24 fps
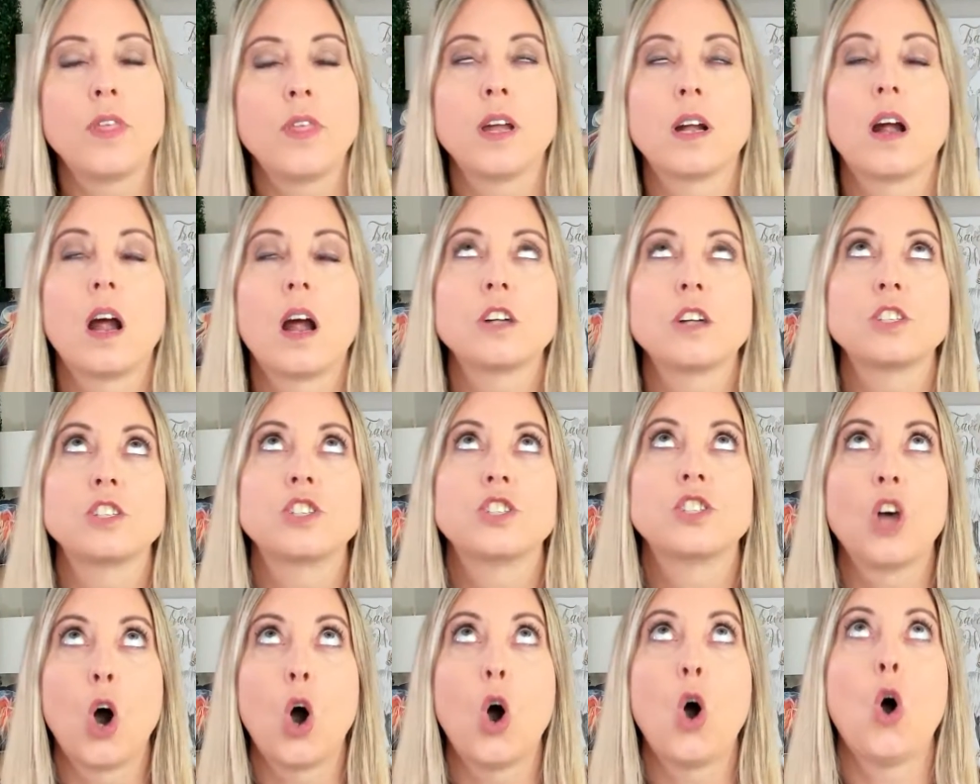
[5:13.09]
There are
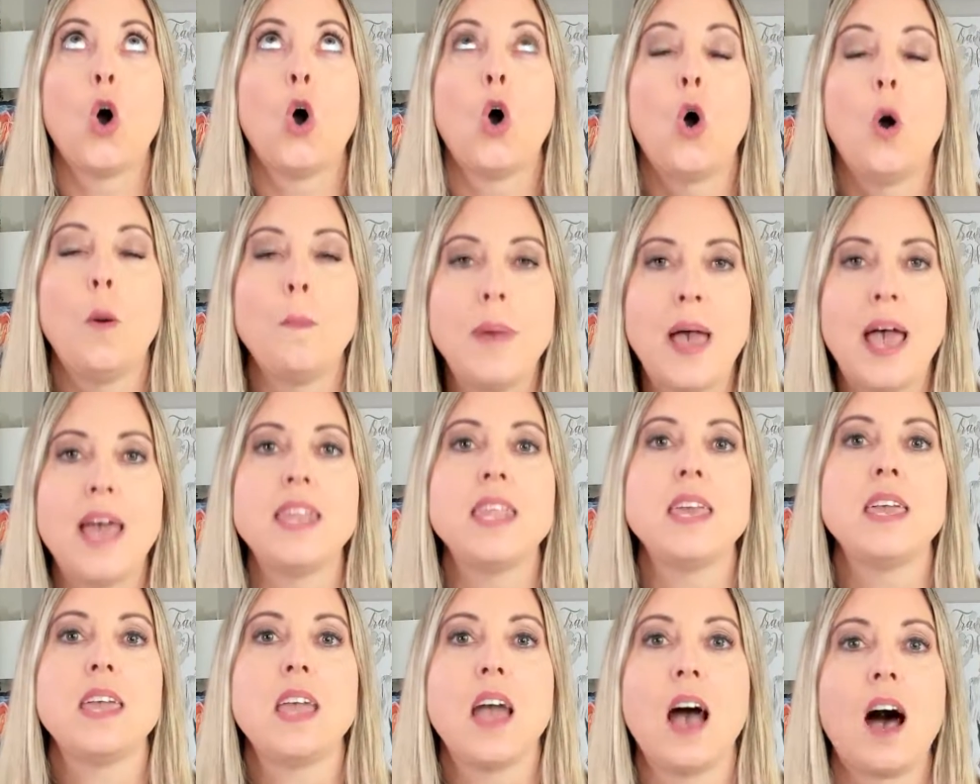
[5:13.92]
so
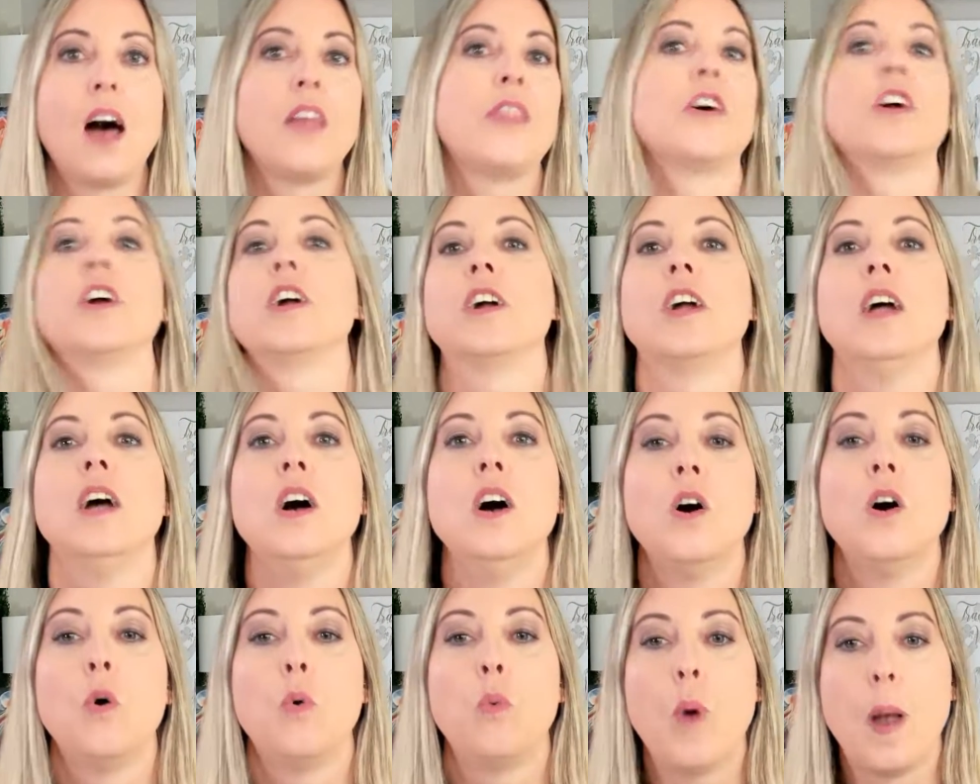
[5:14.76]
many other
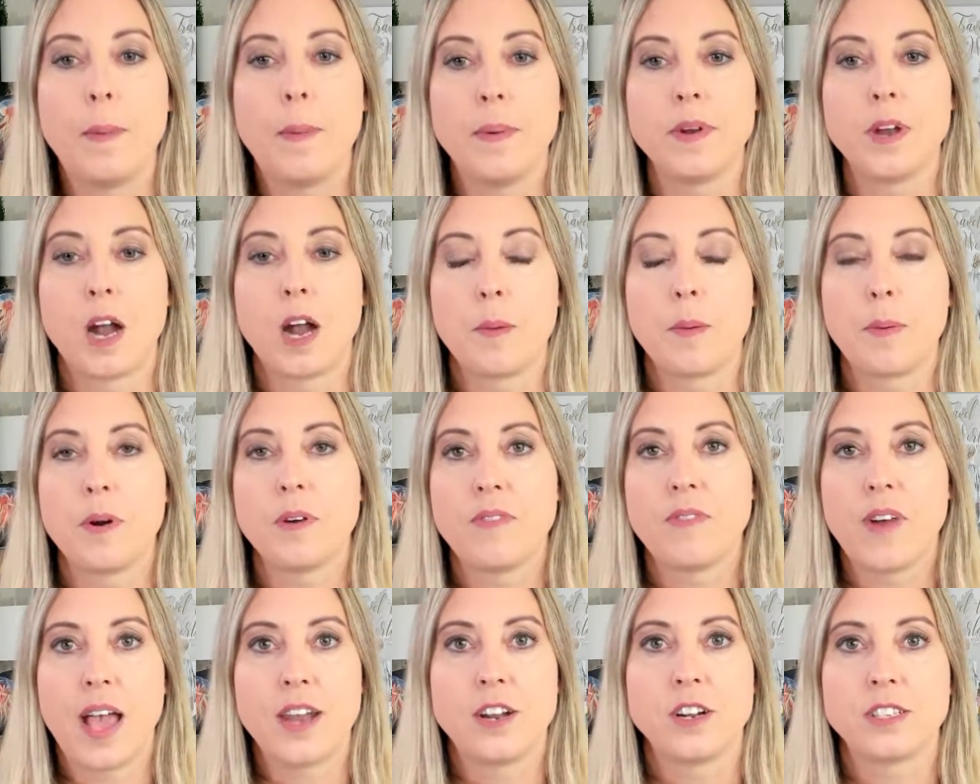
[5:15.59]
webinar
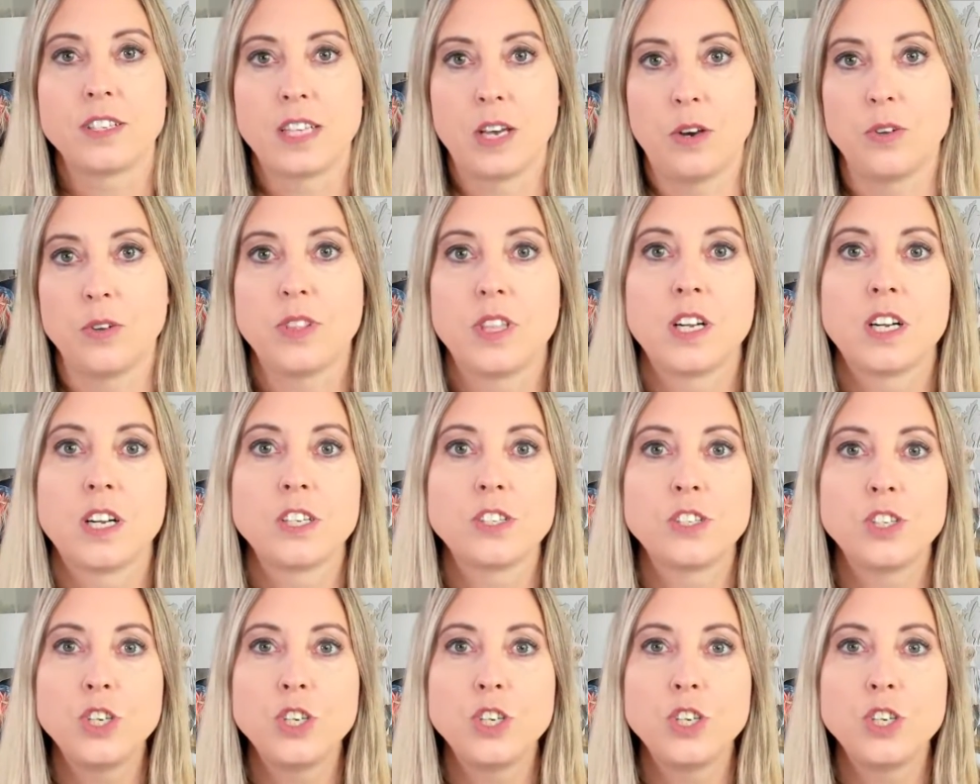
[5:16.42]
providers out there.